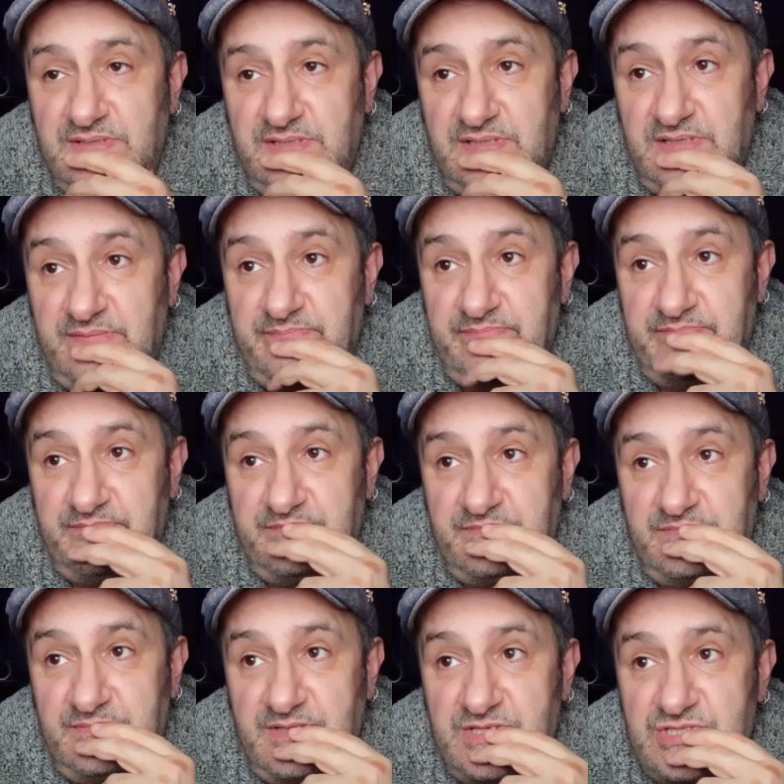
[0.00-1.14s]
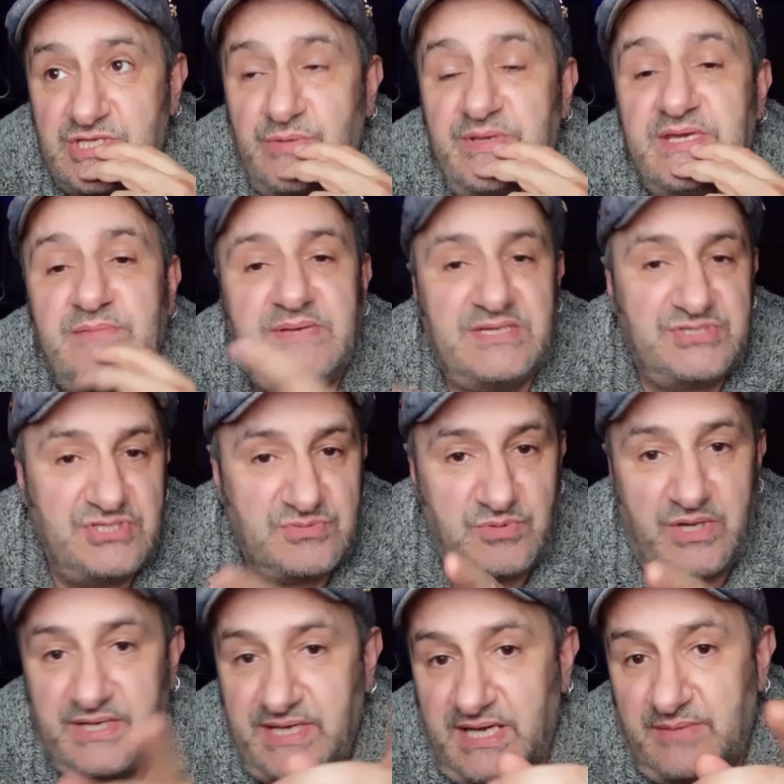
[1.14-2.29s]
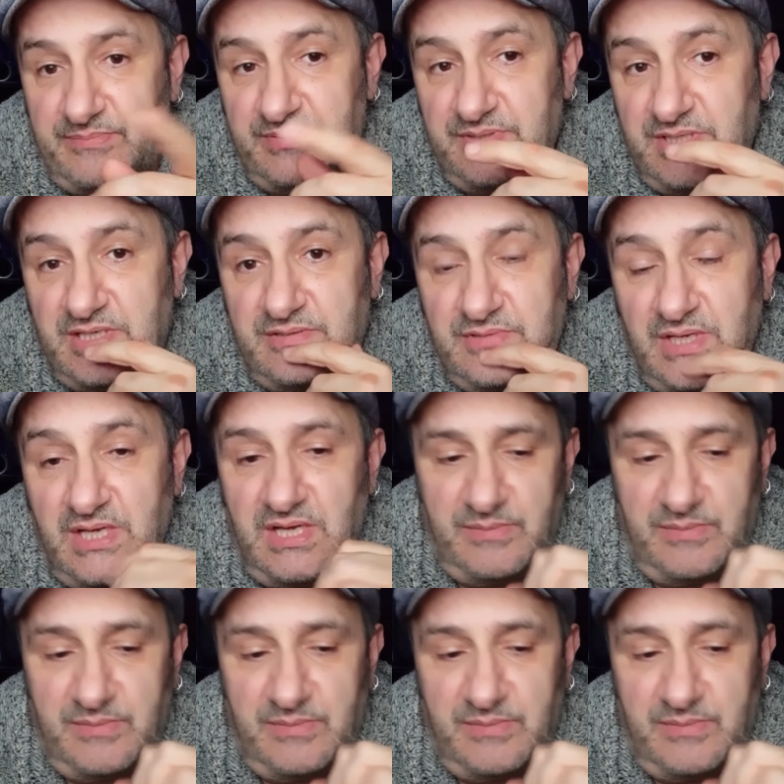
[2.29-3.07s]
Um, so he can mix his work up, you know.